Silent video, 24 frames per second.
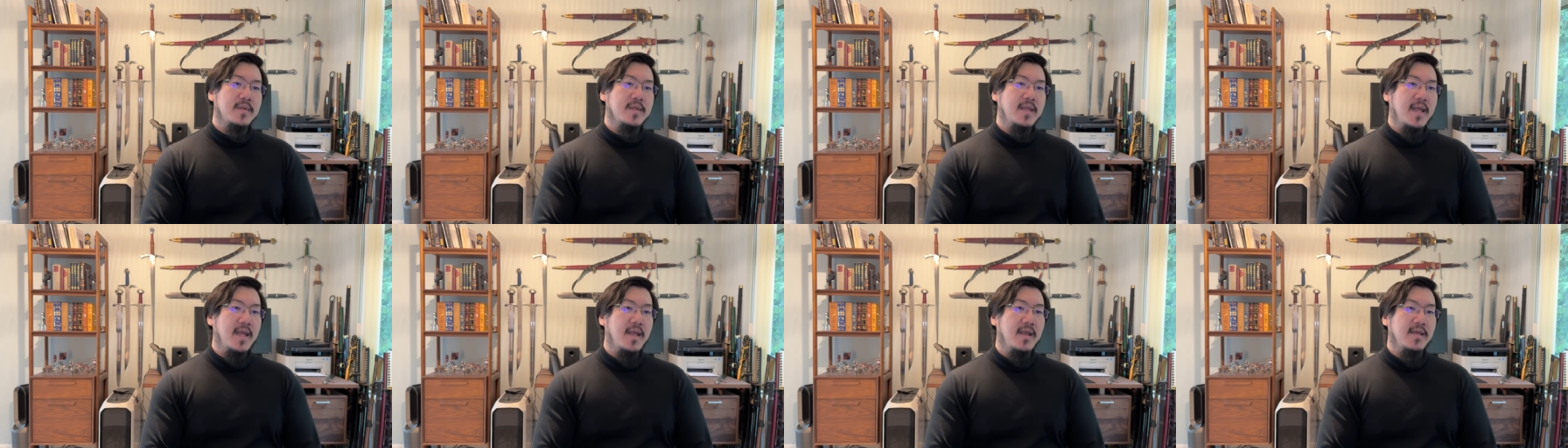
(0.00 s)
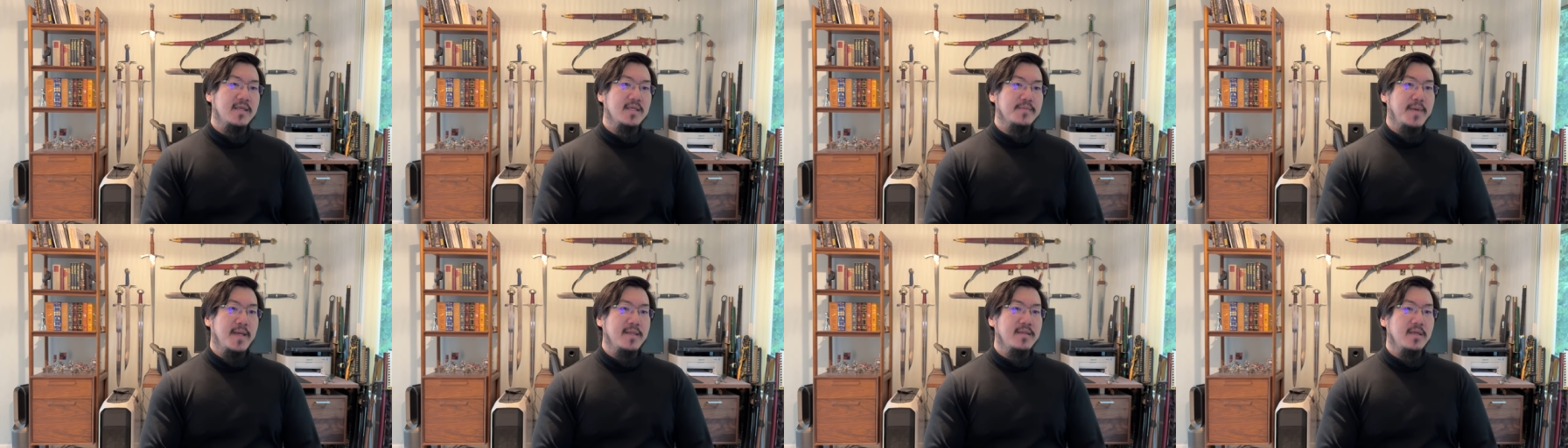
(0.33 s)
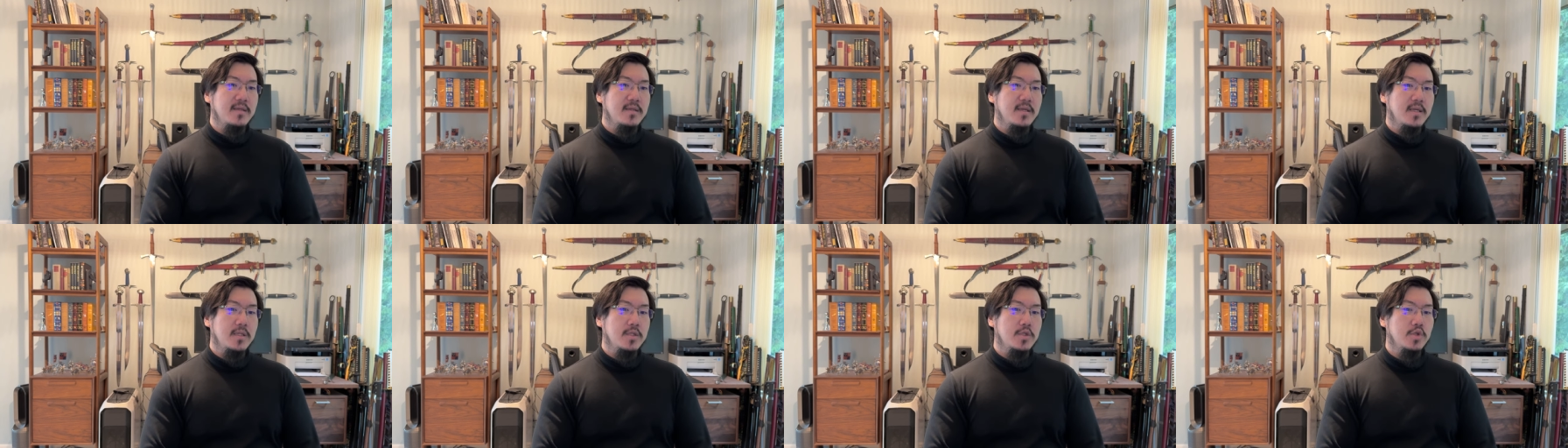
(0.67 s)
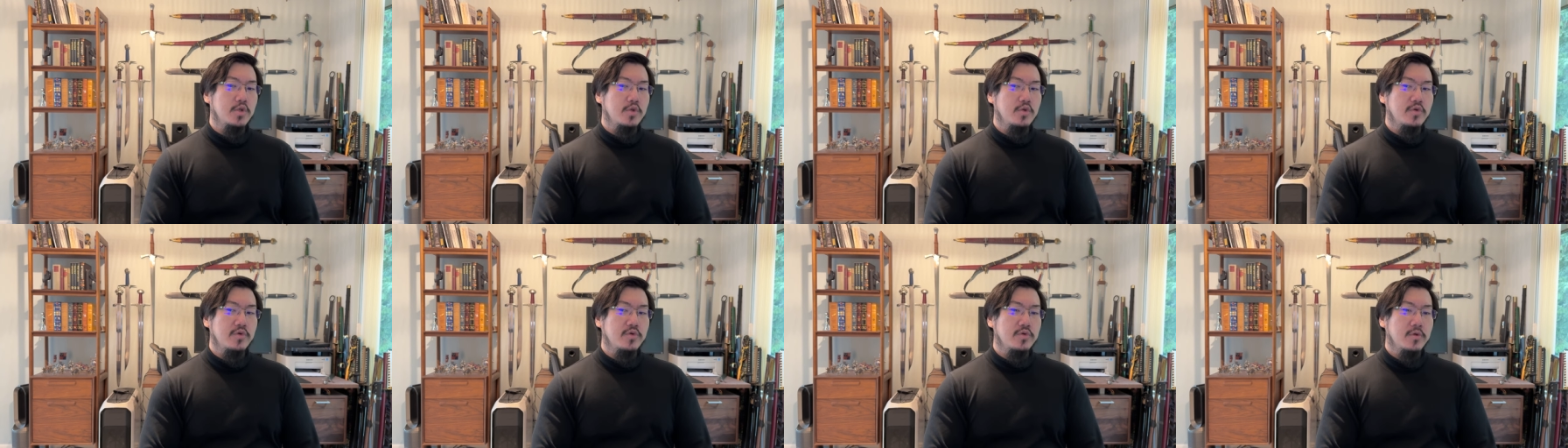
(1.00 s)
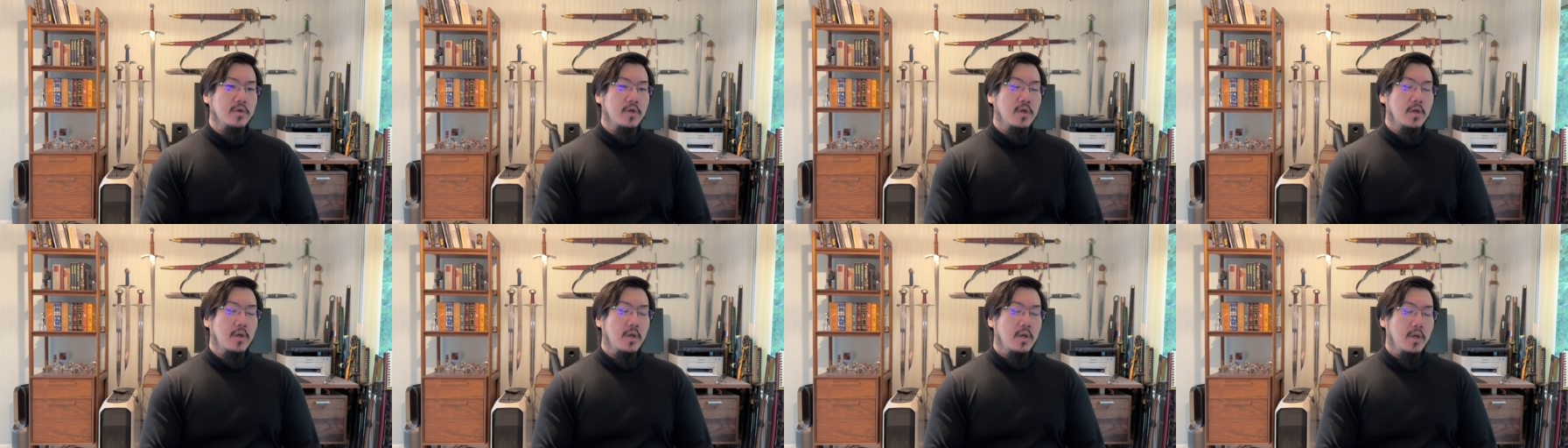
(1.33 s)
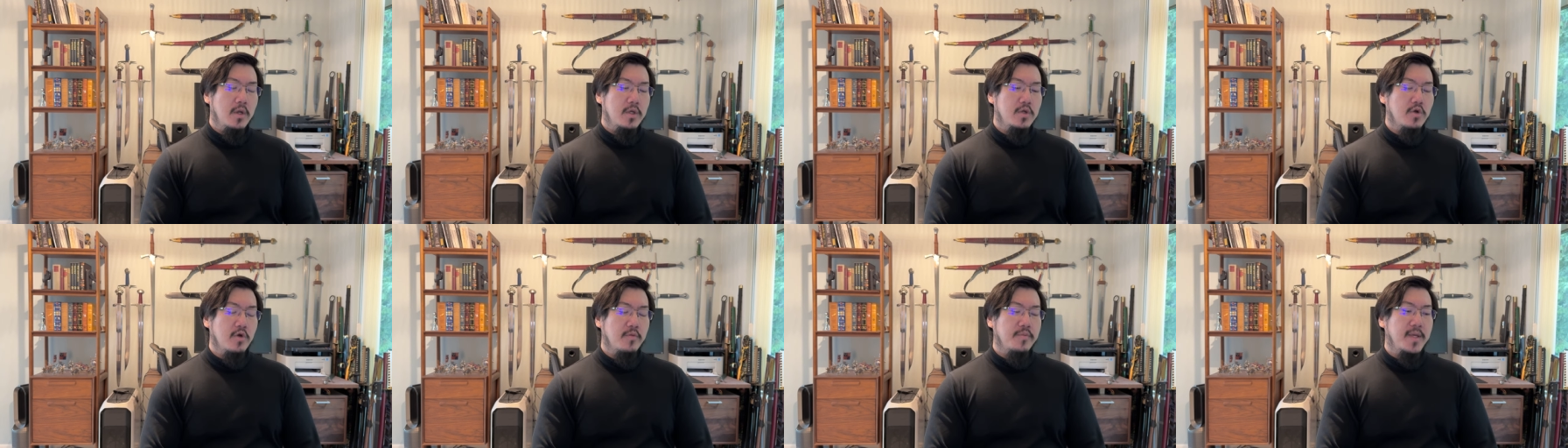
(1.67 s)
they expanded into
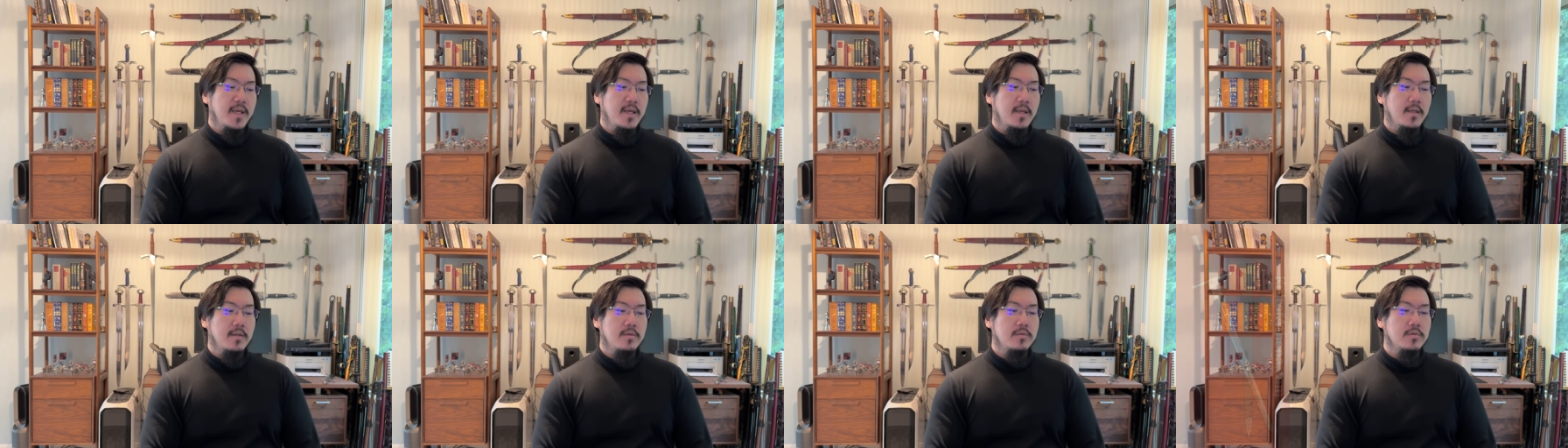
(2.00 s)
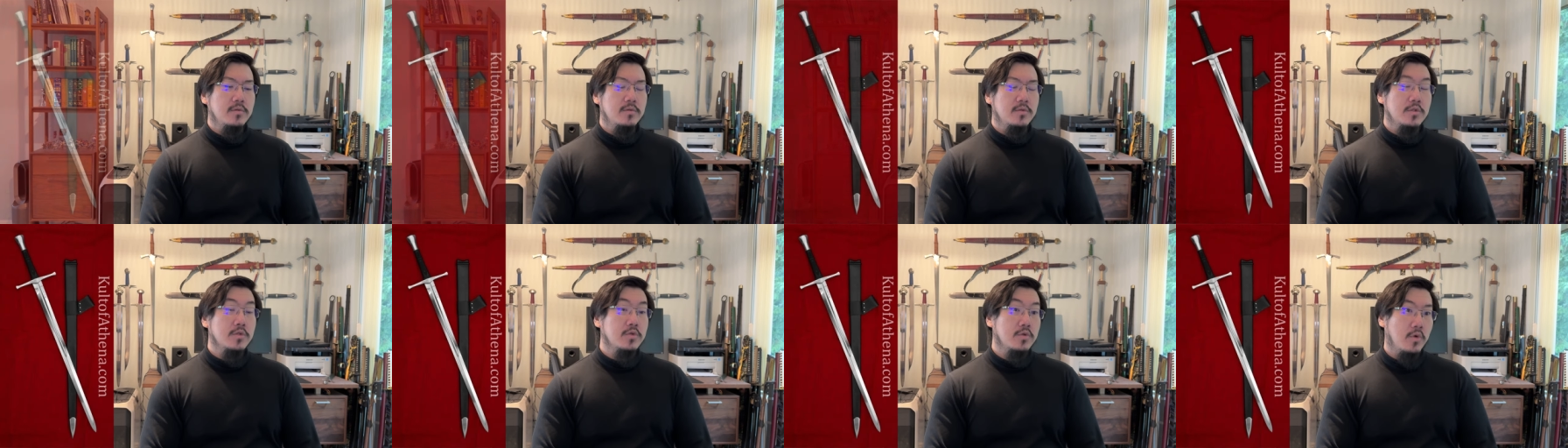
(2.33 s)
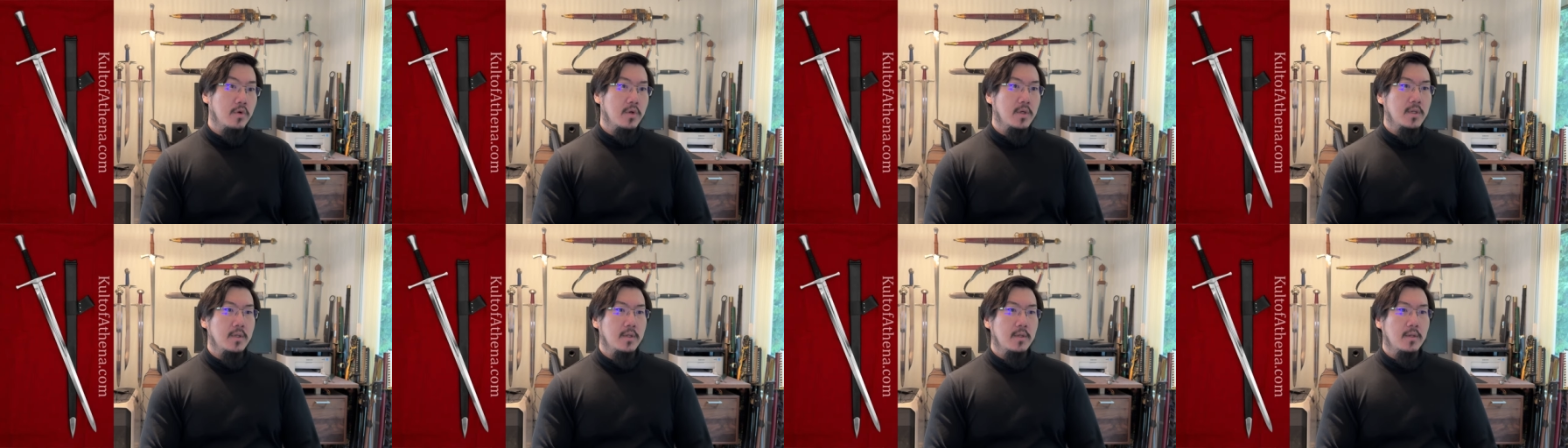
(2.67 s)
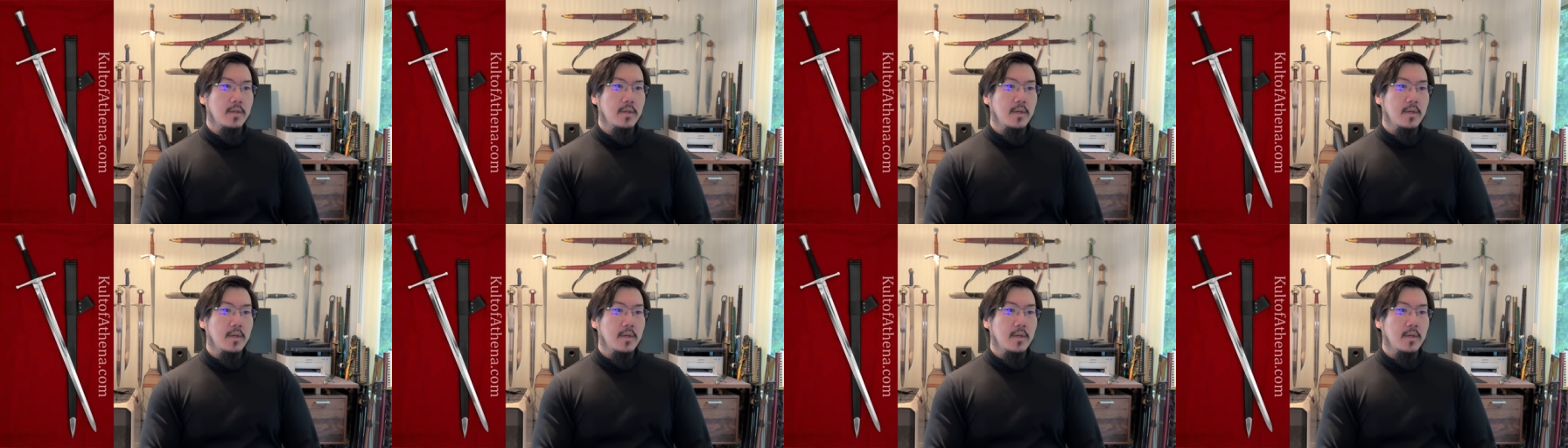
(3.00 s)
European sword,